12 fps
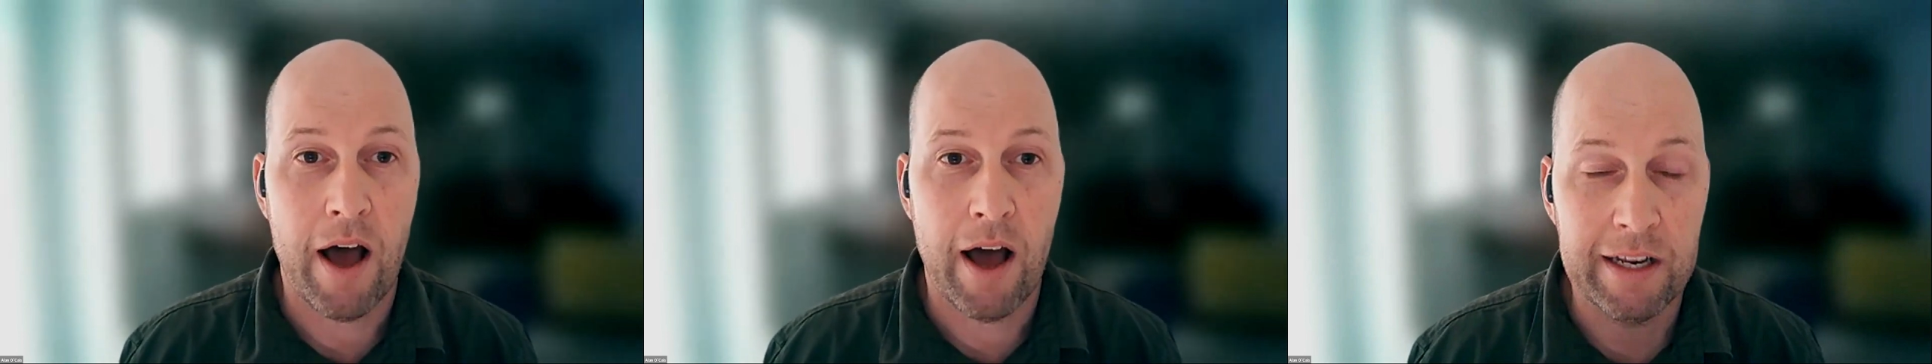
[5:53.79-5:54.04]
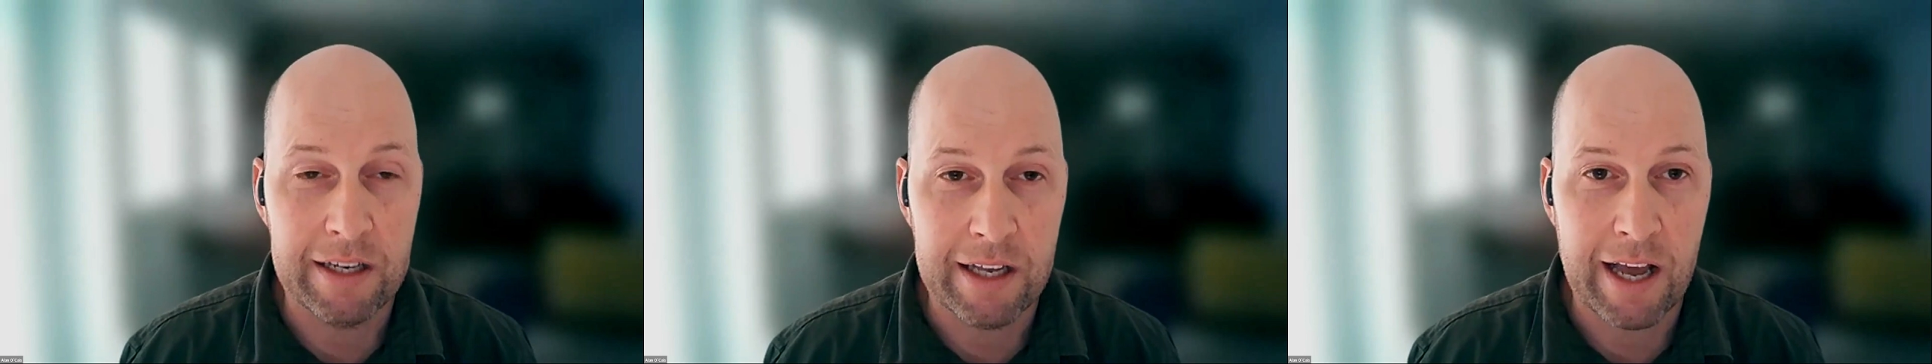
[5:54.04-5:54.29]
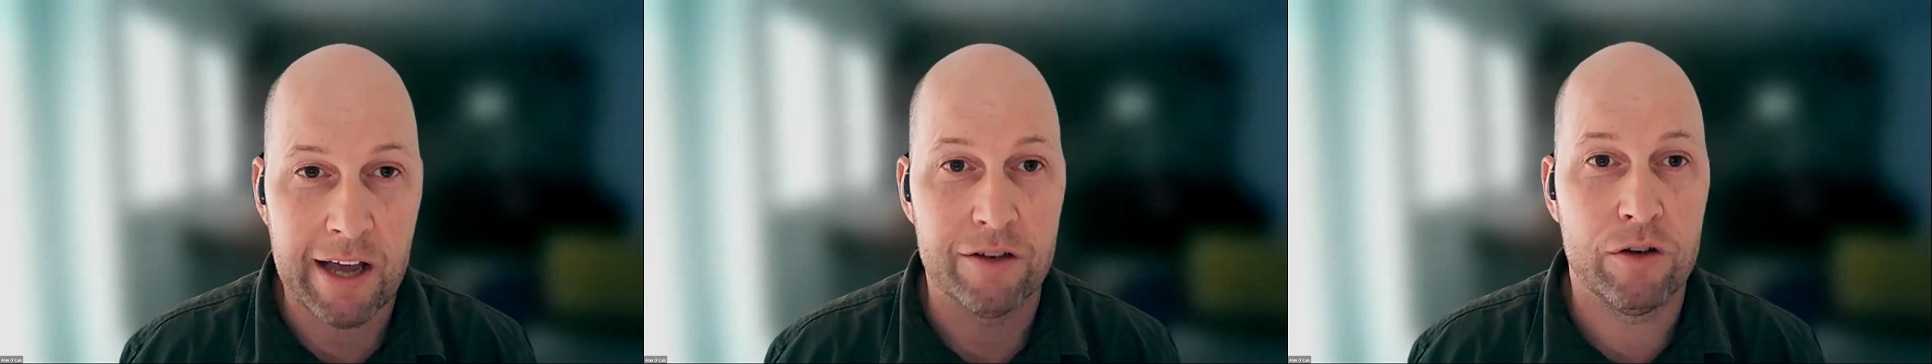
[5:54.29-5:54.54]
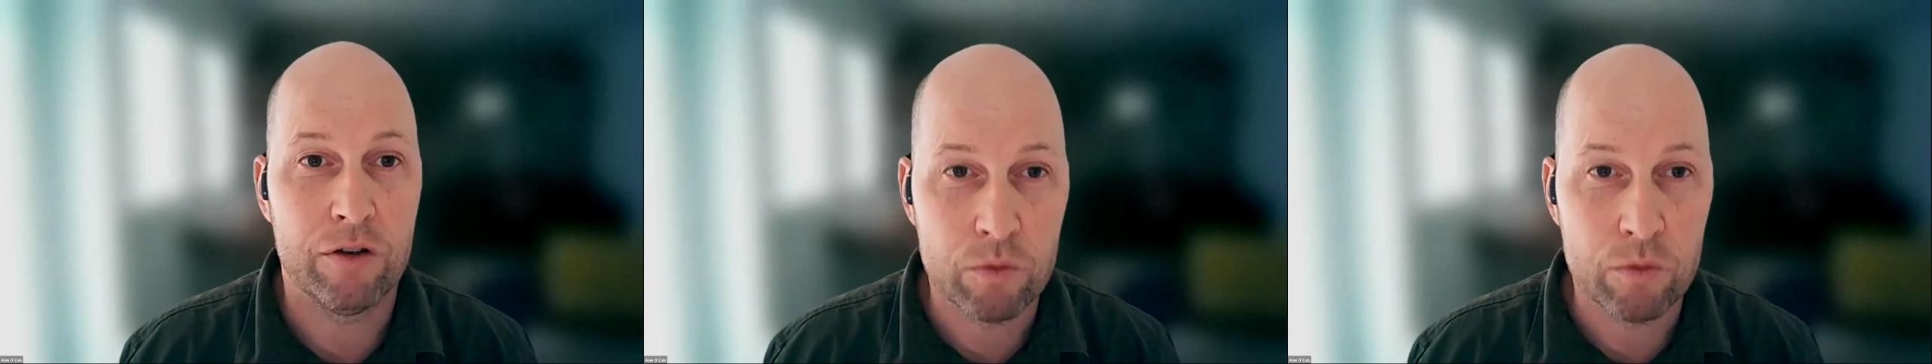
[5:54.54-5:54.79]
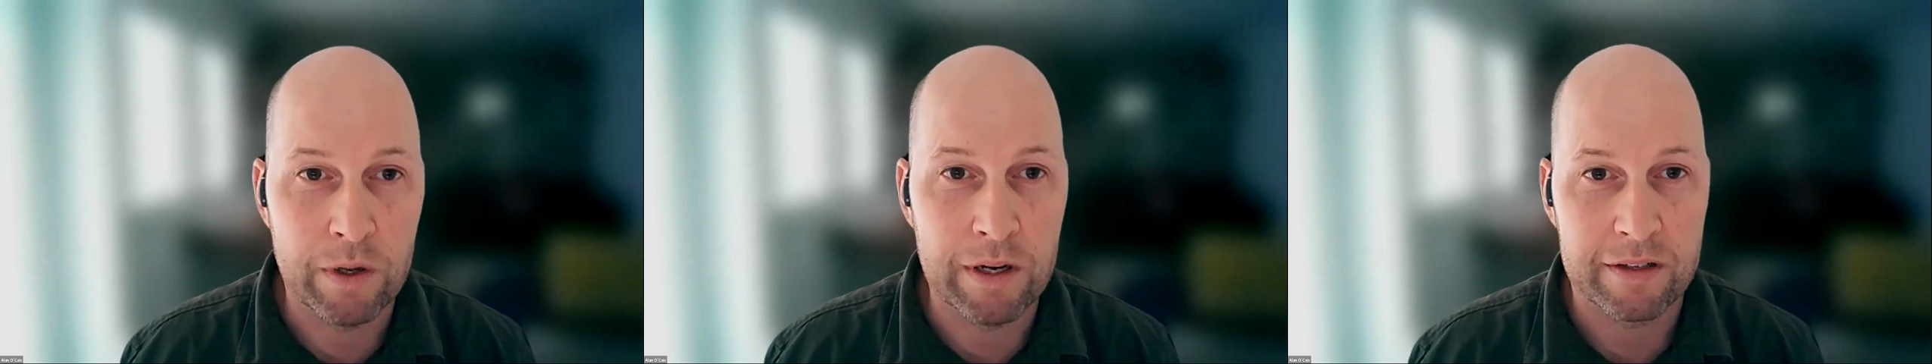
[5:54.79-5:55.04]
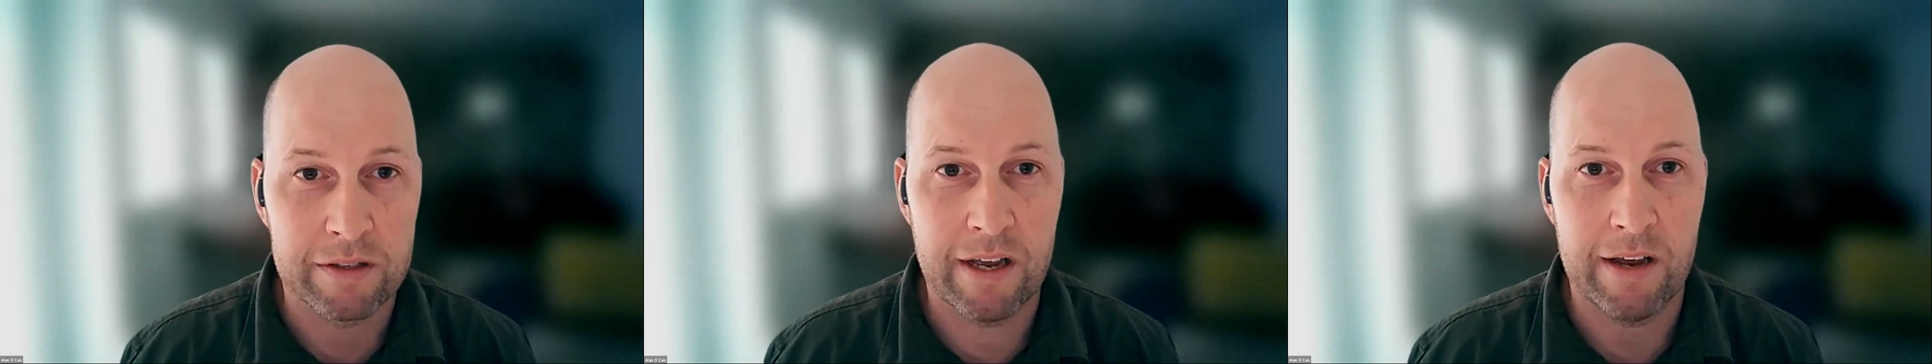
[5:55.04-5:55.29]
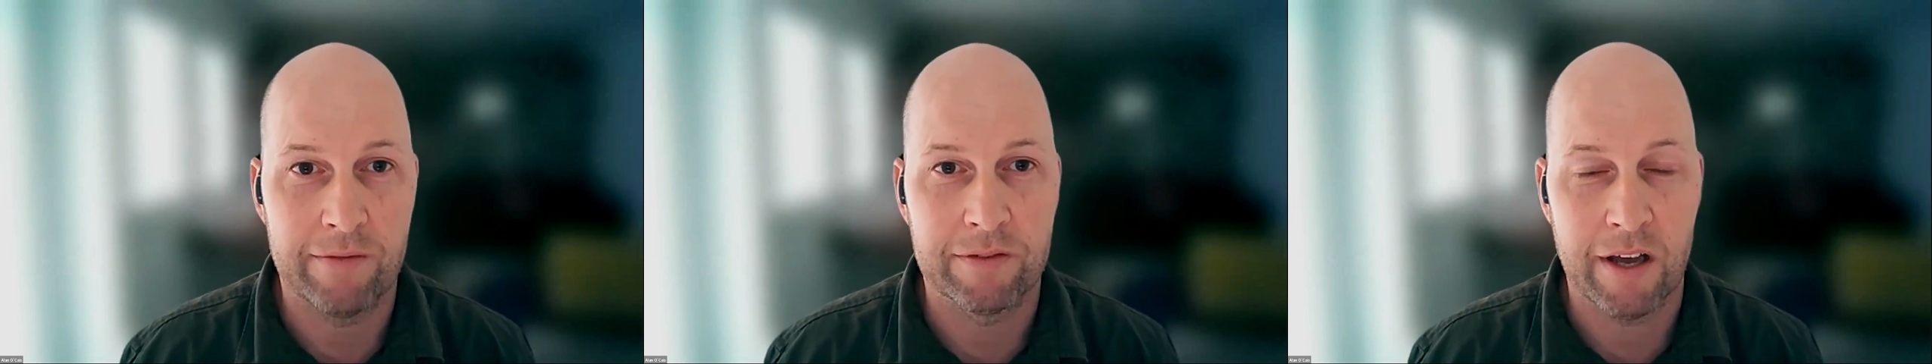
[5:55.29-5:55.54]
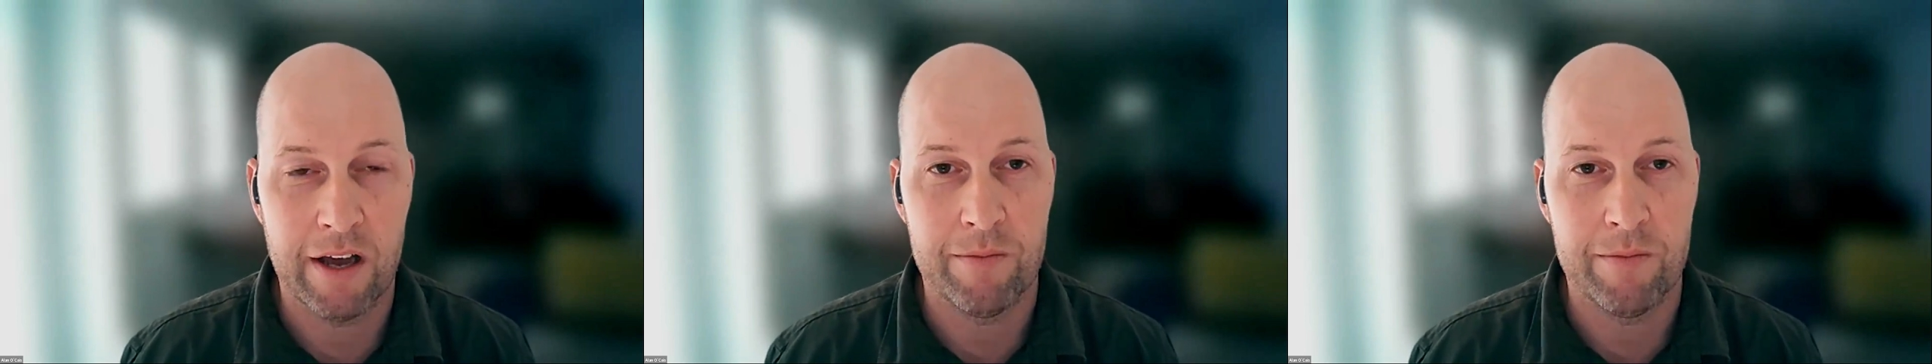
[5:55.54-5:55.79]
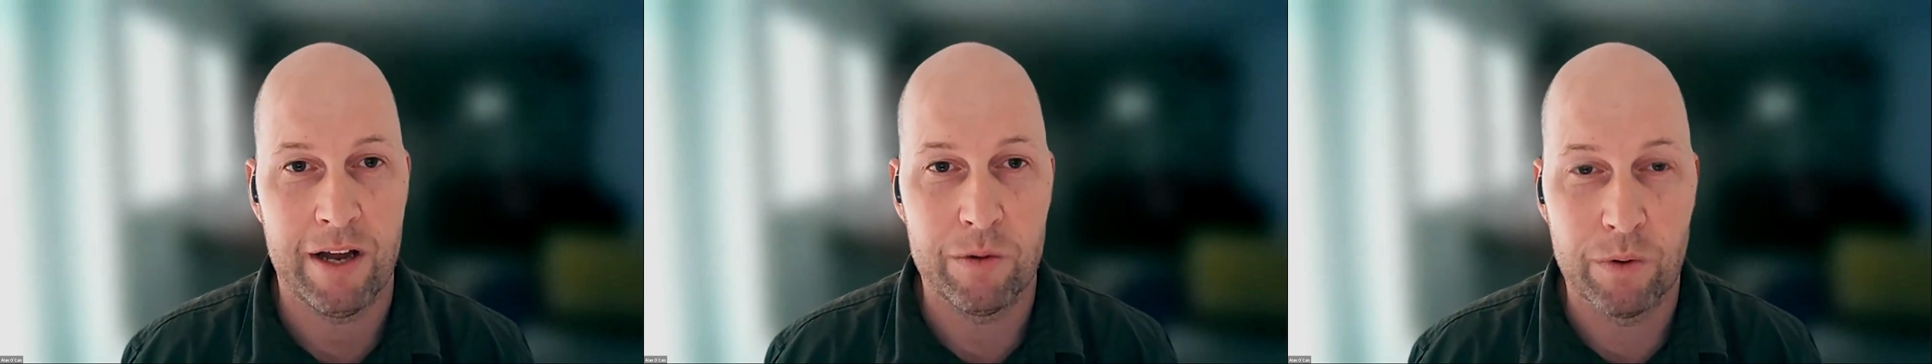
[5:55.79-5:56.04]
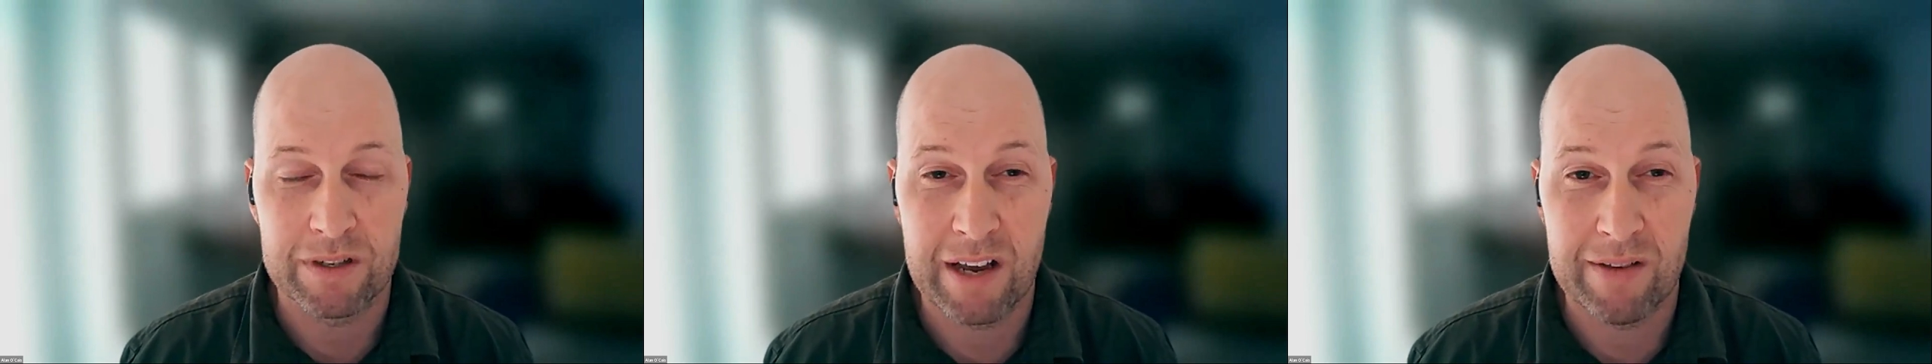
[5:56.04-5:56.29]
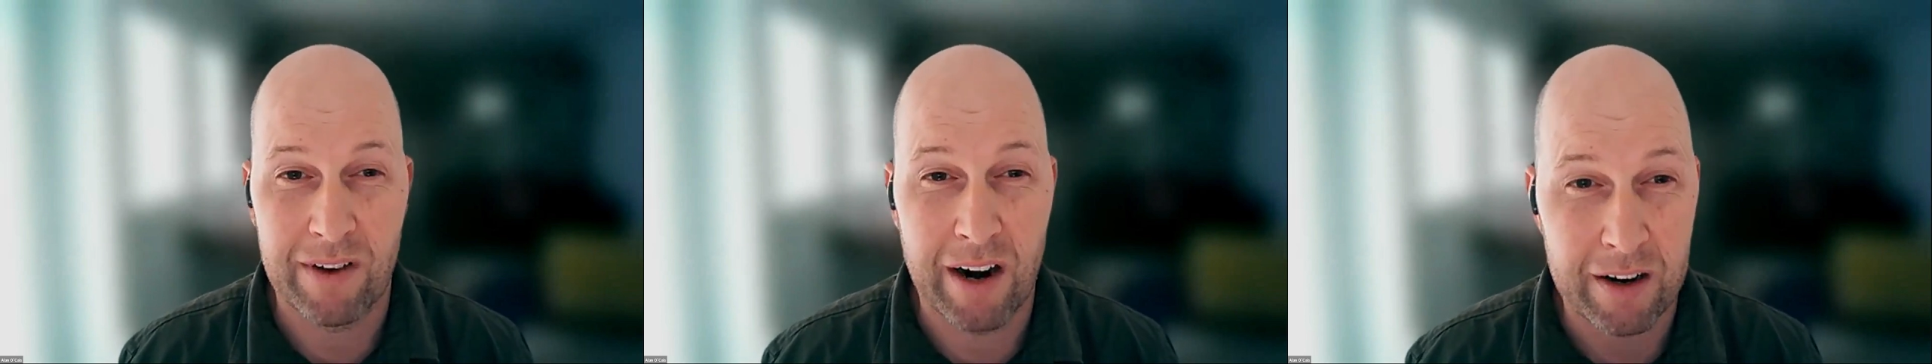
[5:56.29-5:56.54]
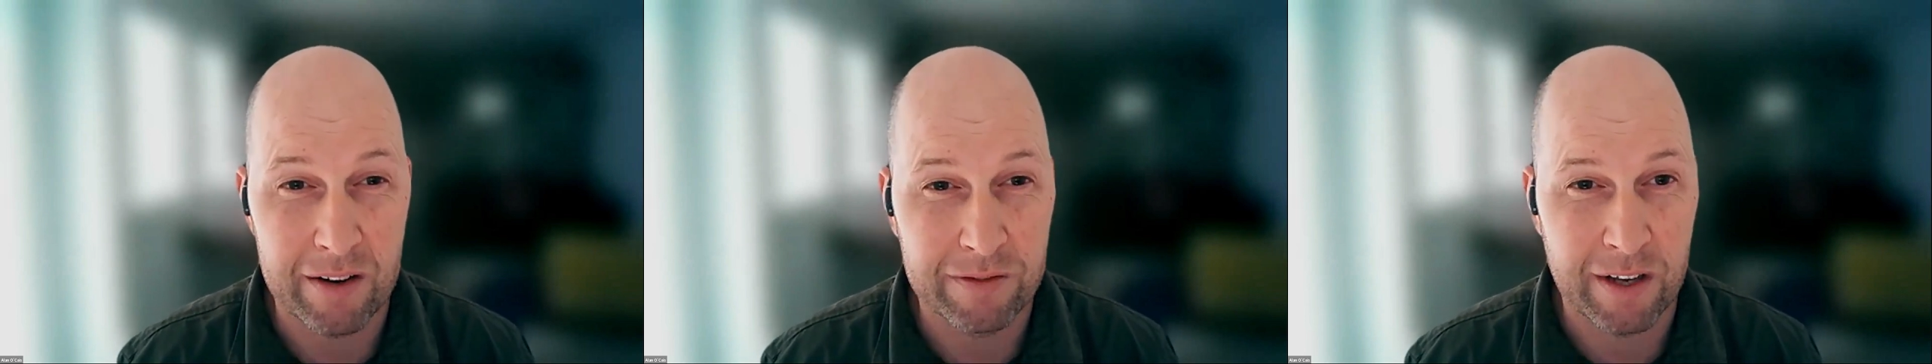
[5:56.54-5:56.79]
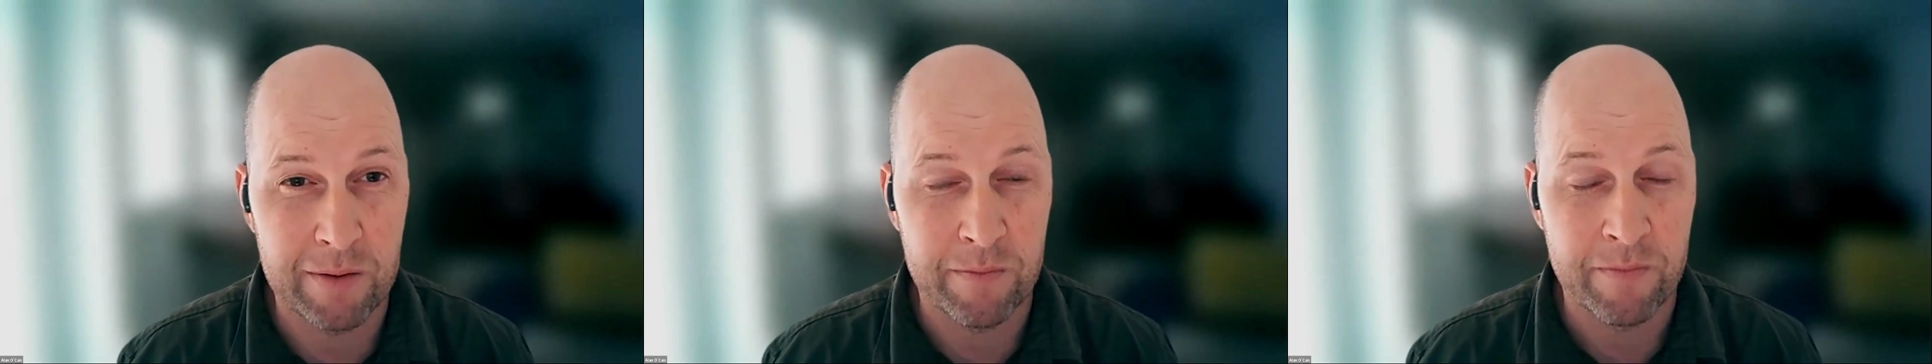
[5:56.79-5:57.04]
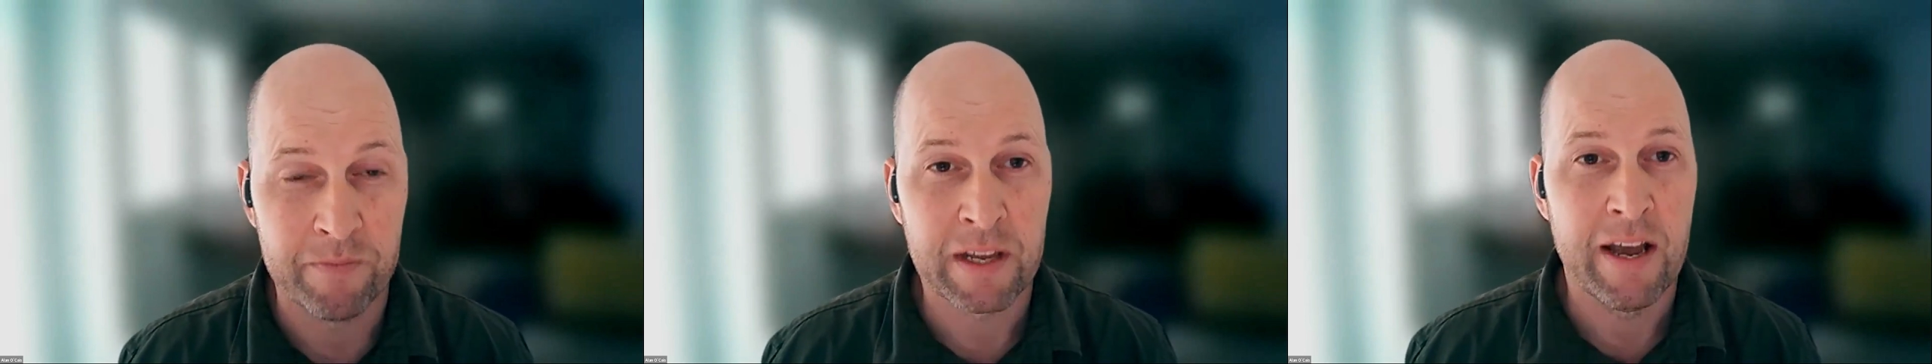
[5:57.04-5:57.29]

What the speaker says: And in the end, you will save time, and you will save a lot of time.